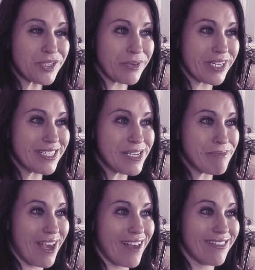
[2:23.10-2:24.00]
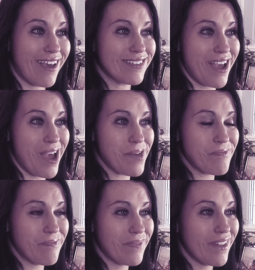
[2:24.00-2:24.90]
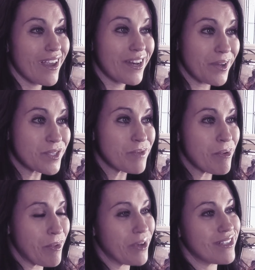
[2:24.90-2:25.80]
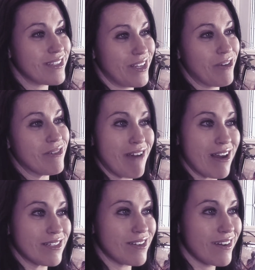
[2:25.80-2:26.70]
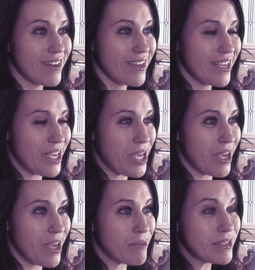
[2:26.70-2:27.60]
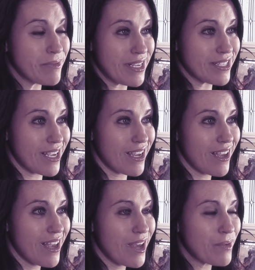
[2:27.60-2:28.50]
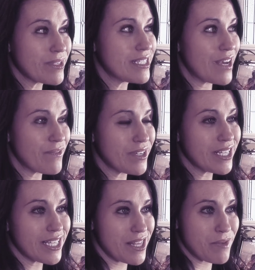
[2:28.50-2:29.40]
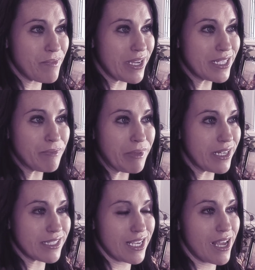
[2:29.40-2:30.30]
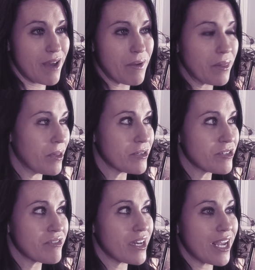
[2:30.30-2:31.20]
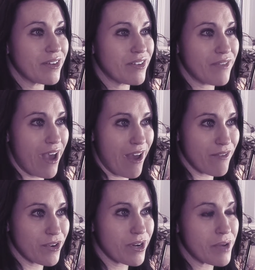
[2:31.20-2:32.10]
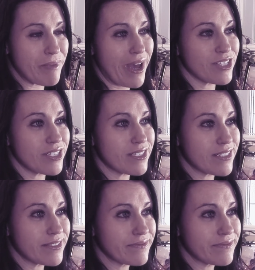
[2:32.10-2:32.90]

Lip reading: join Team Cain that day, and I also promoted to senior director. It was amazing. It was definitely the biggest blessing, larger than I could have ever imagined.